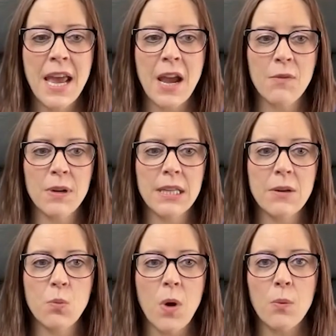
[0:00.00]
And really
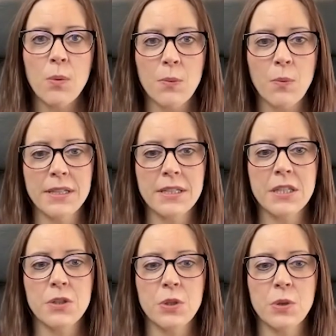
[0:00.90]
what we wanted
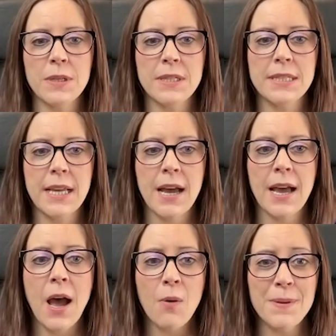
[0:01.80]
to do was
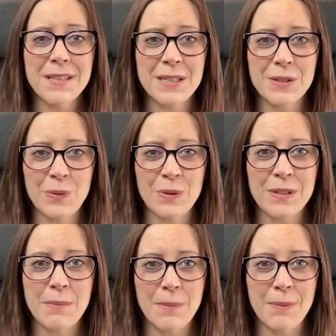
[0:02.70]
help business owners
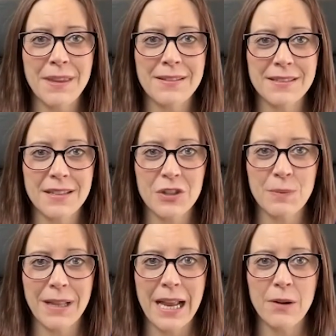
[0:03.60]
come up with a
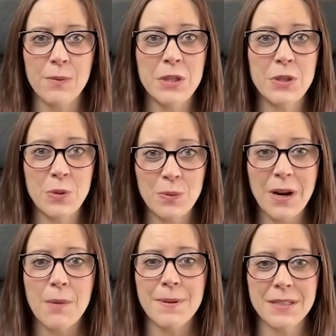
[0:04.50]
succession plan. We knew
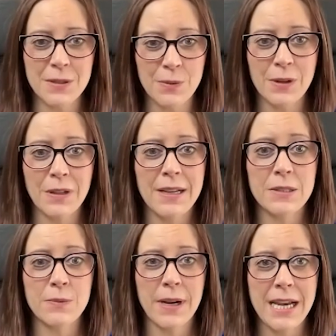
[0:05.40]
our business owner
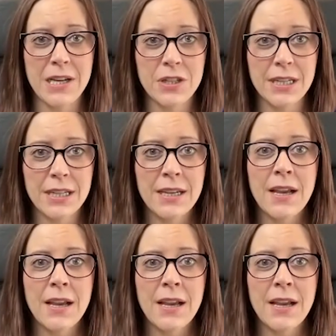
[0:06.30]
clients were aging.